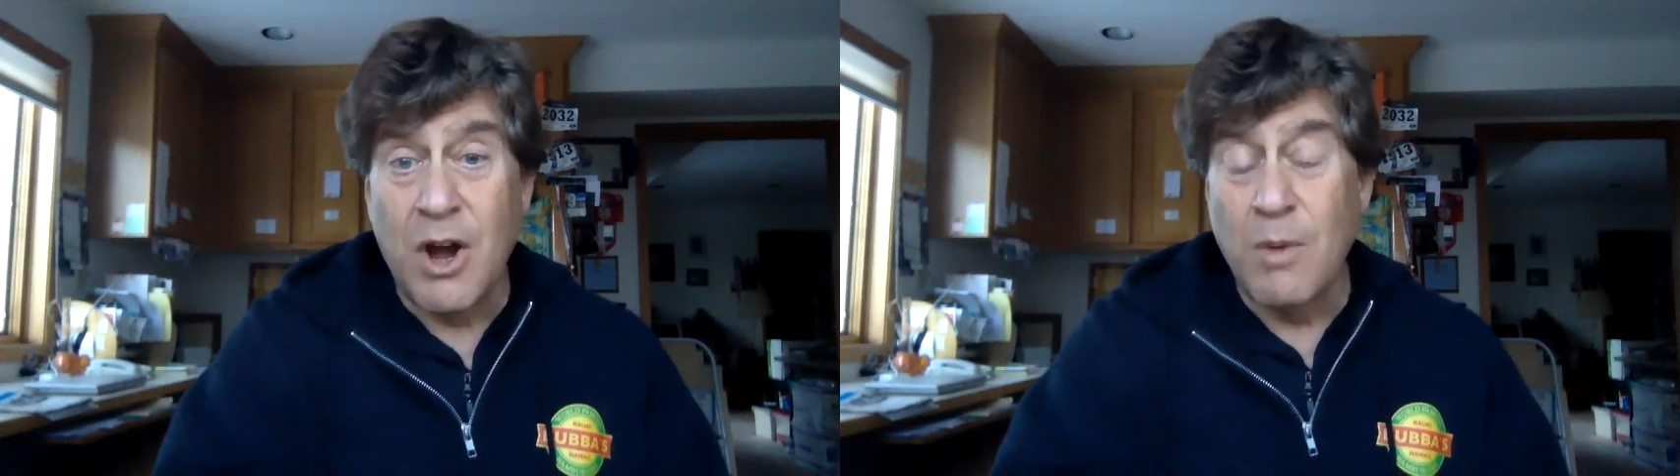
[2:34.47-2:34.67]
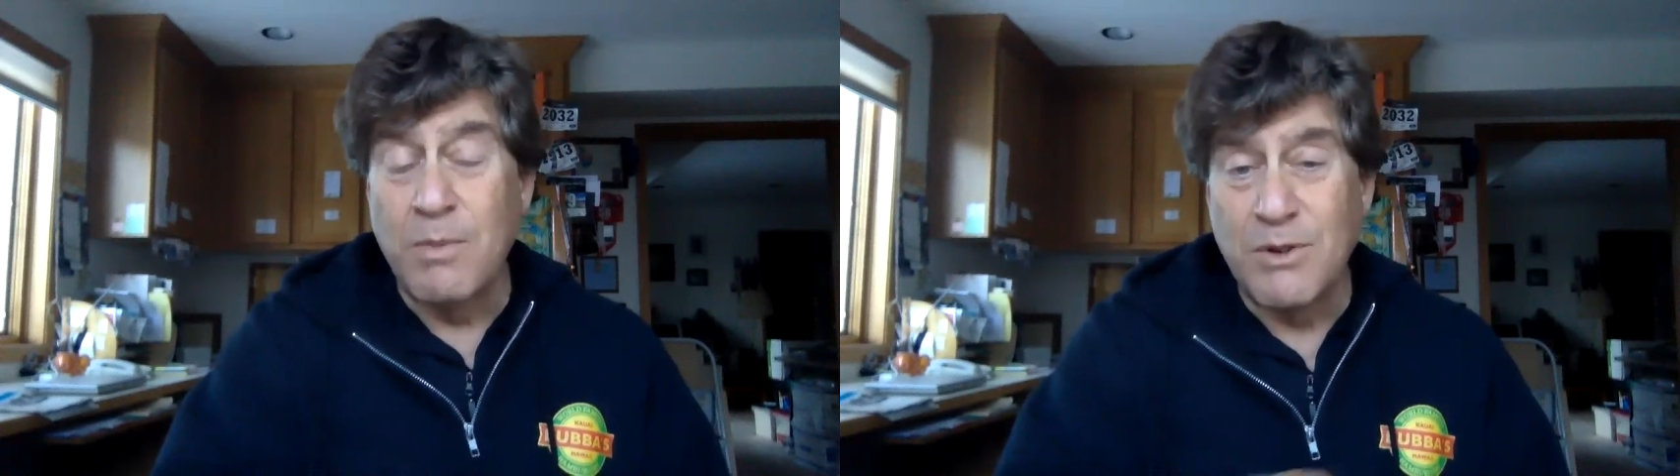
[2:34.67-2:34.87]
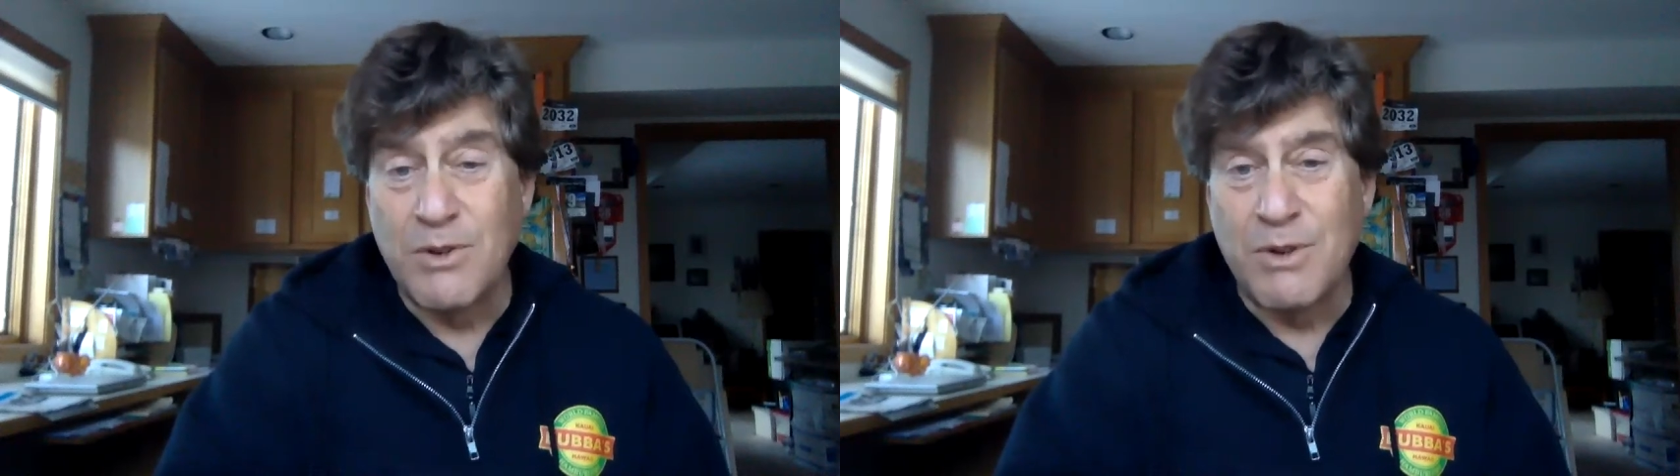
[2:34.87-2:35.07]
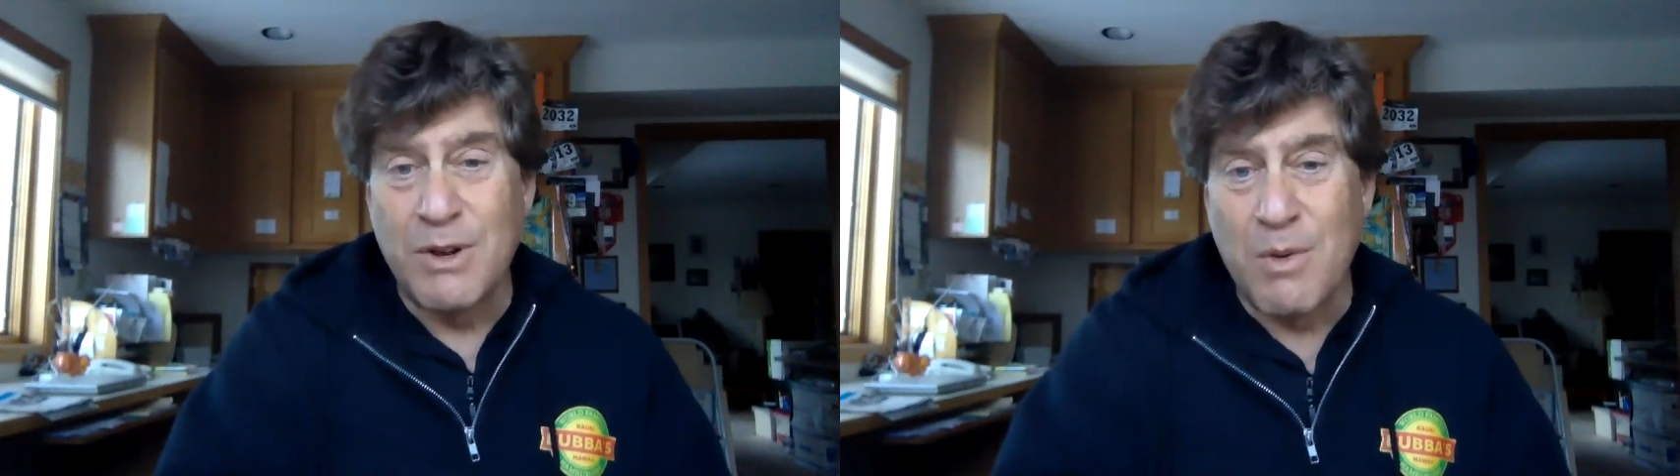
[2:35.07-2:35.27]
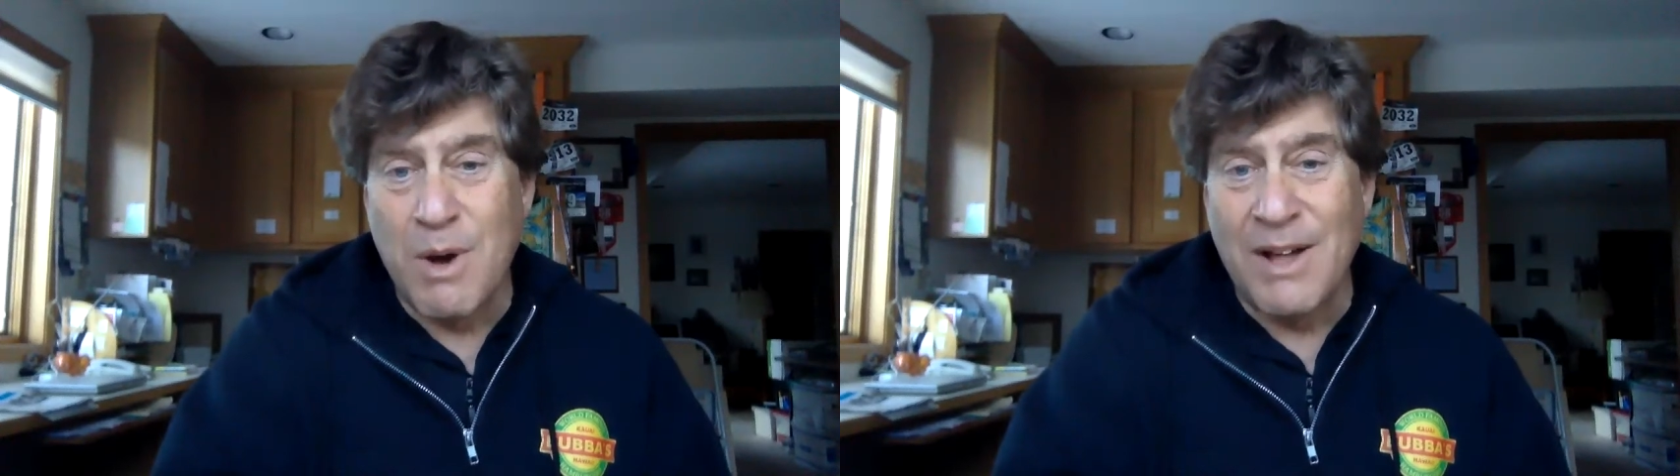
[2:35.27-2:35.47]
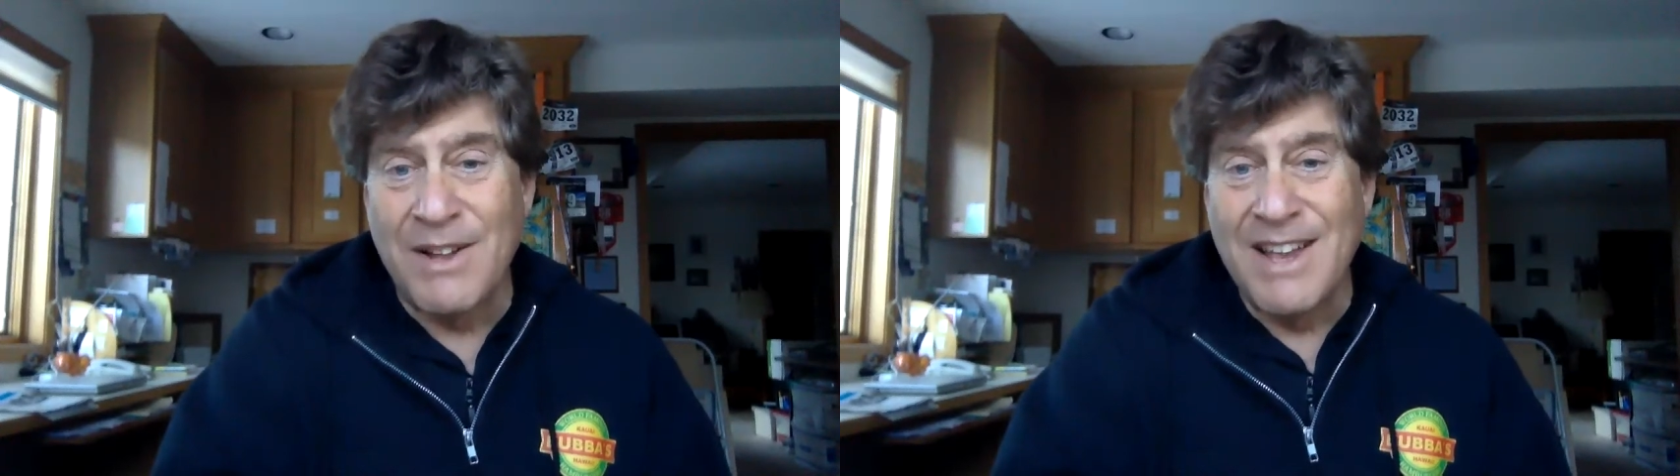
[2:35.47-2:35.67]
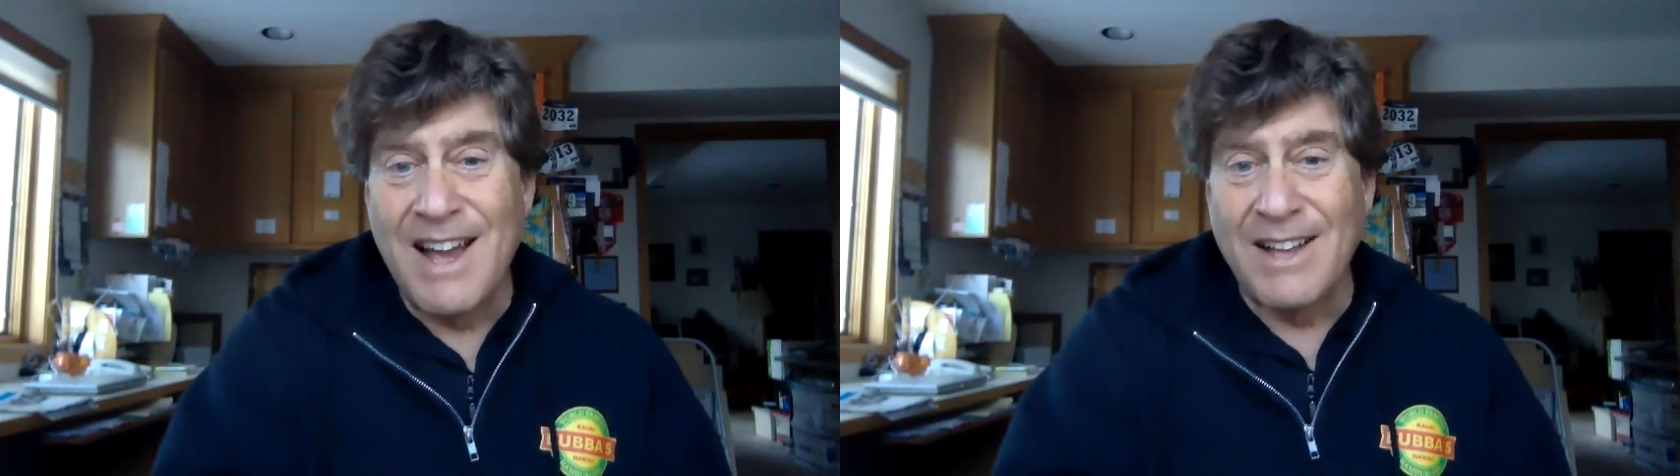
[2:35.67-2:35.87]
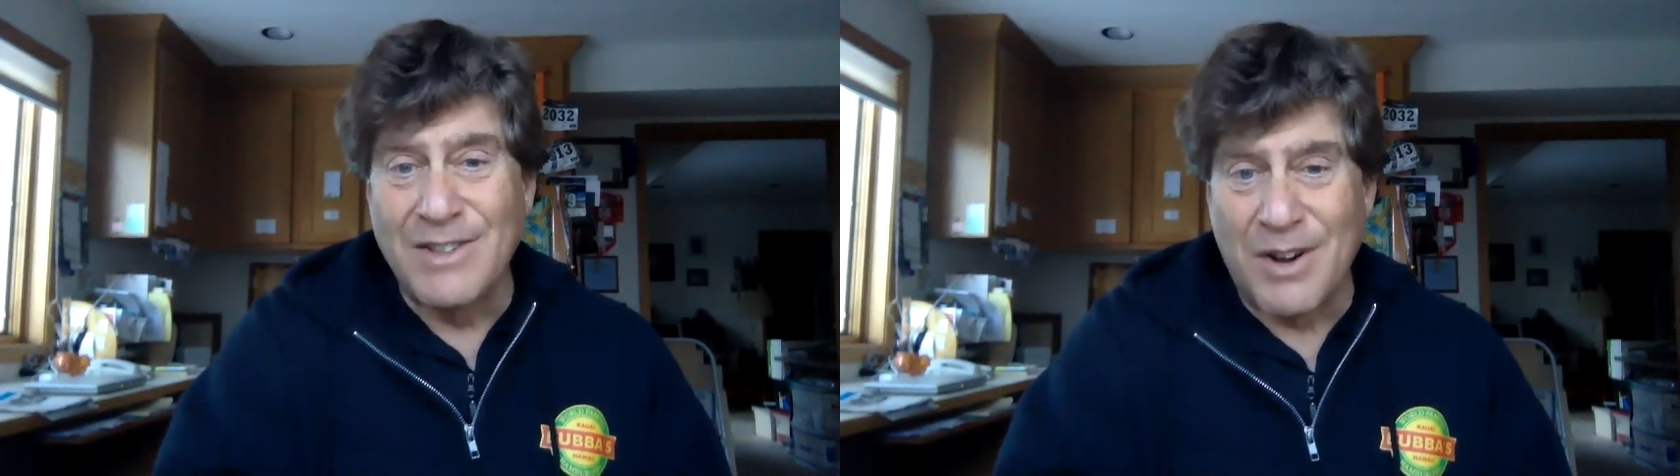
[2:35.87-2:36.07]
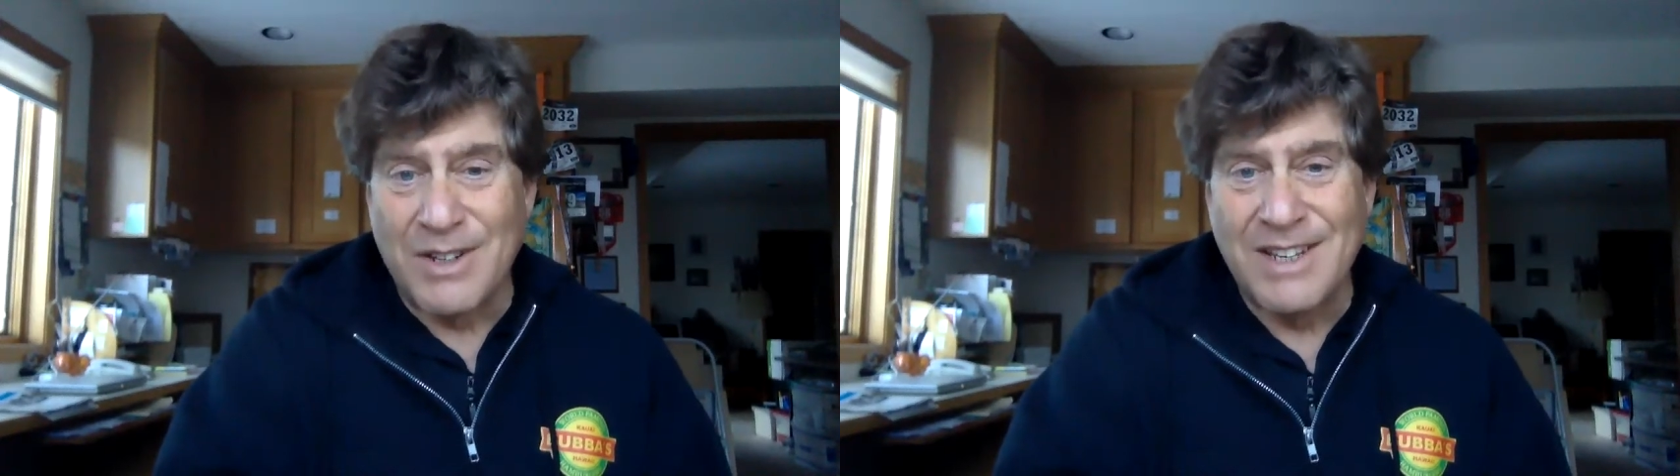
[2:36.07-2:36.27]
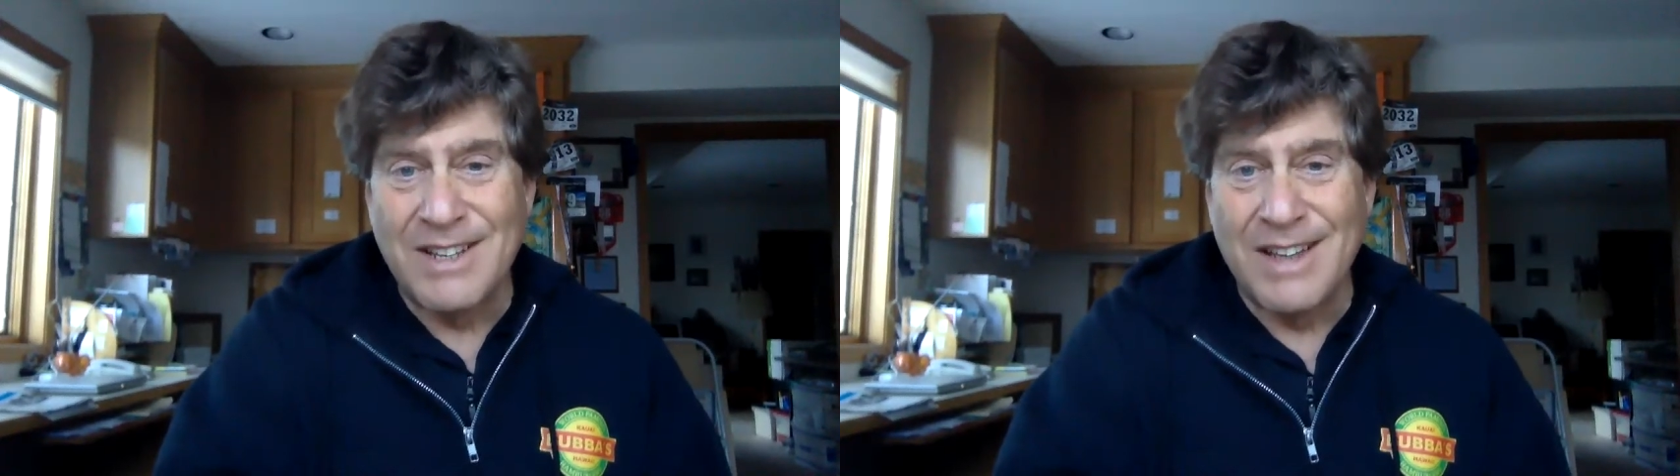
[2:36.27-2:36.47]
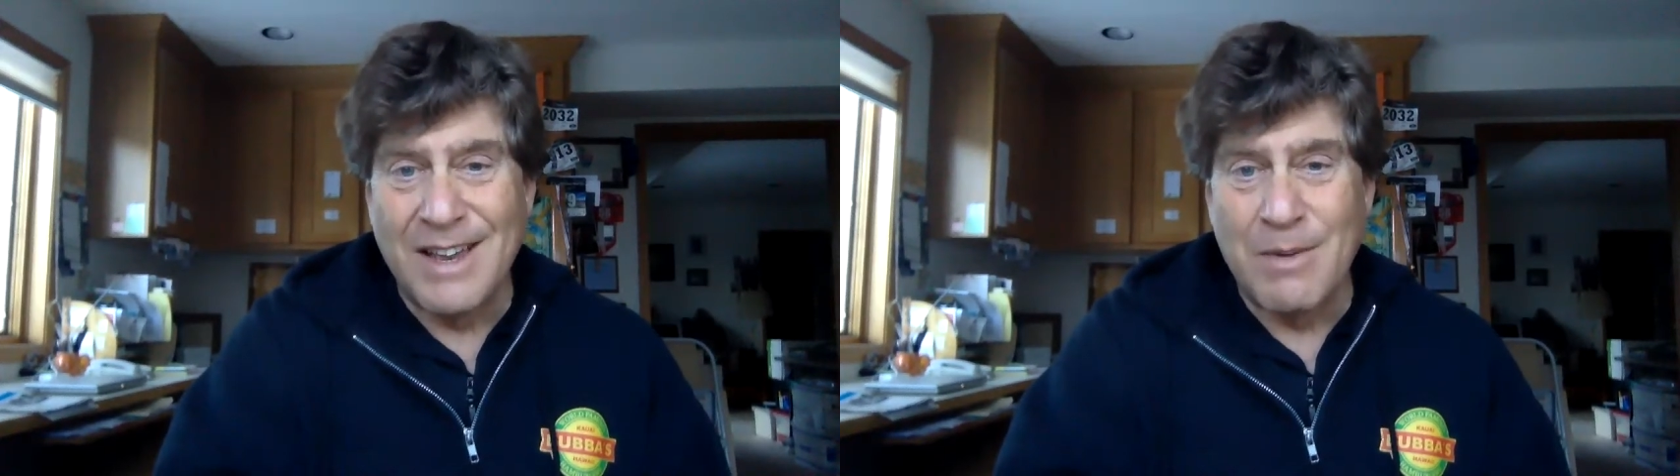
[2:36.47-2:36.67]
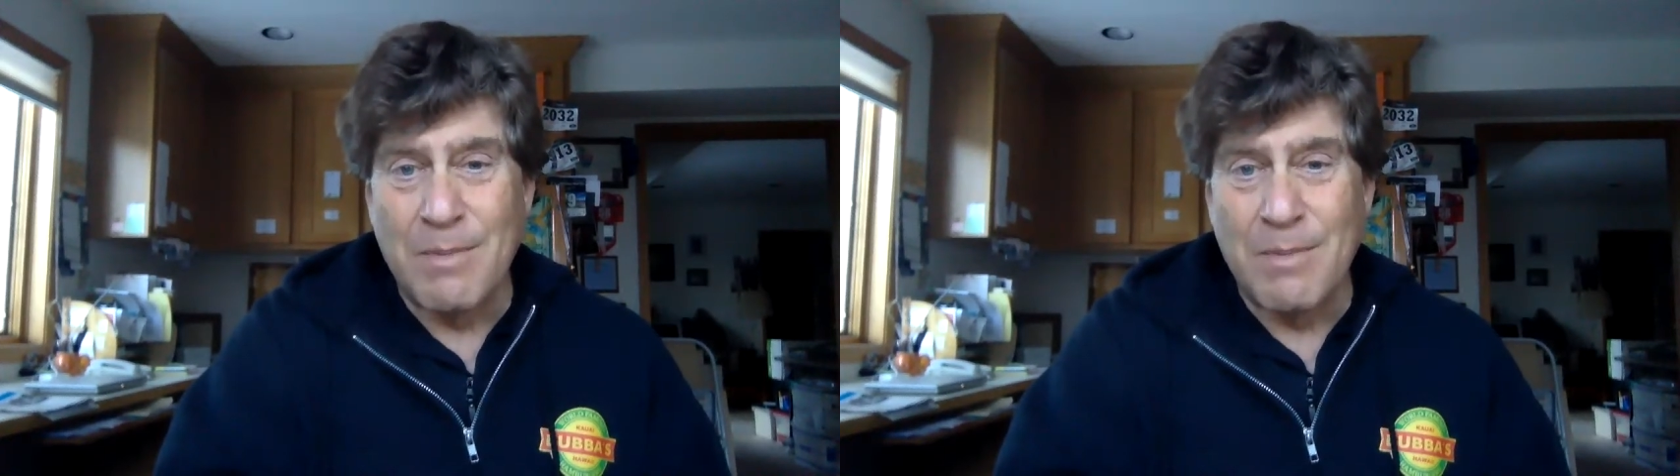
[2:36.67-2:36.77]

Hope you're doing well. I'll talk to you later.